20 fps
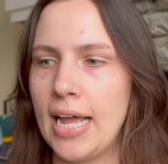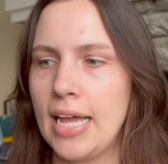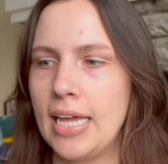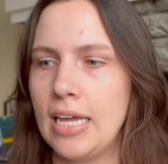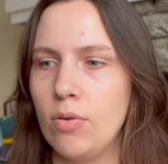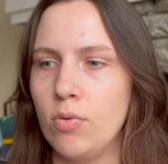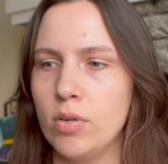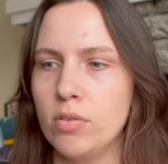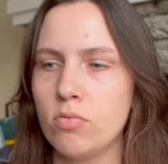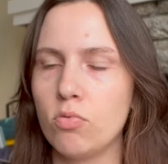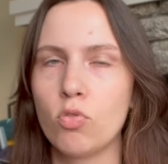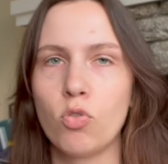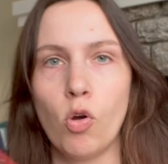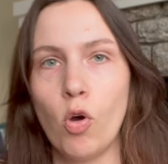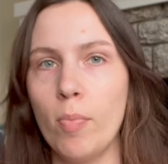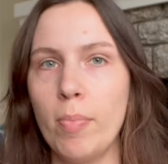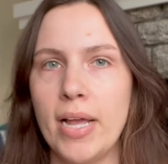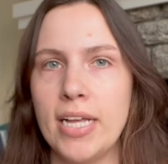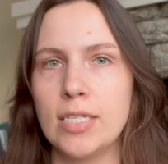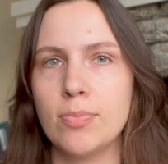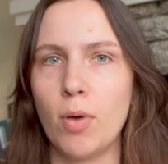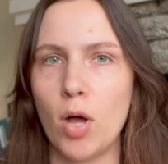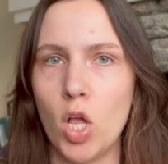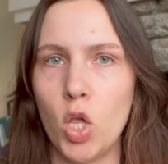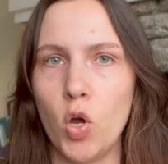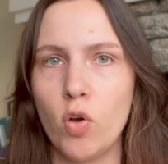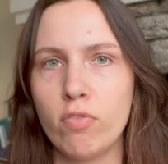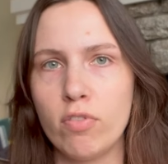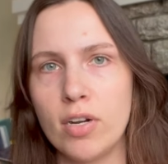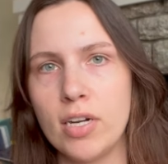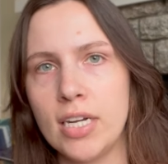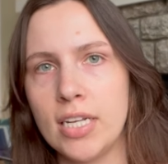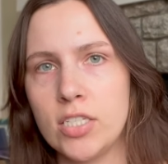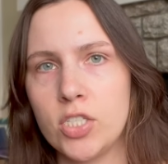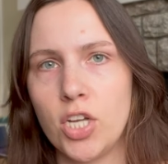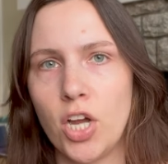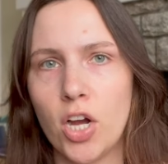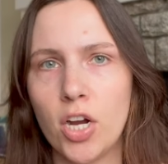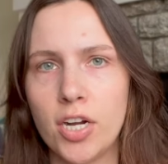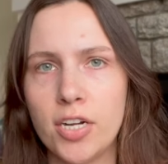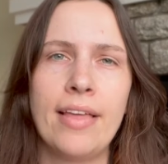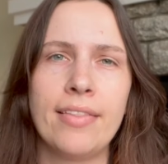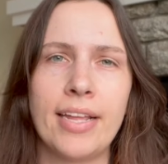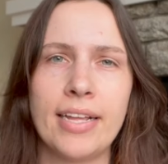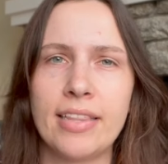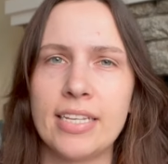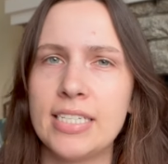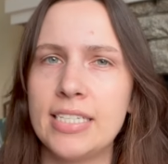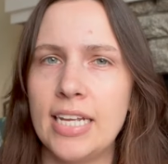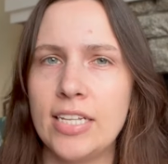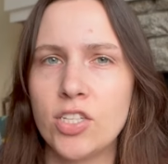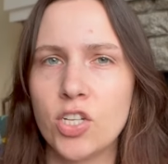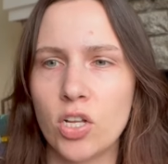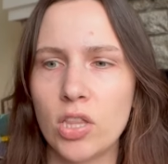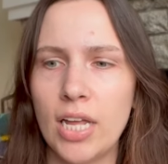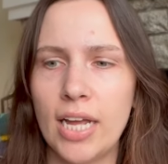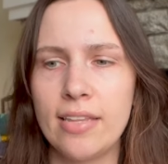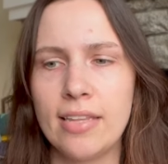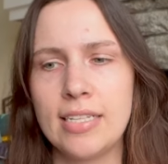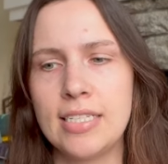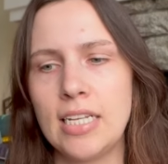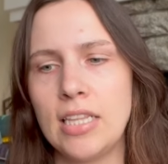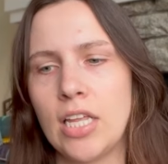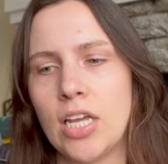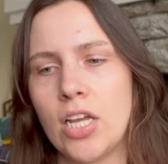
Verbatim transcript: He would throw a baseball over in his yard and like the sensor light that's in the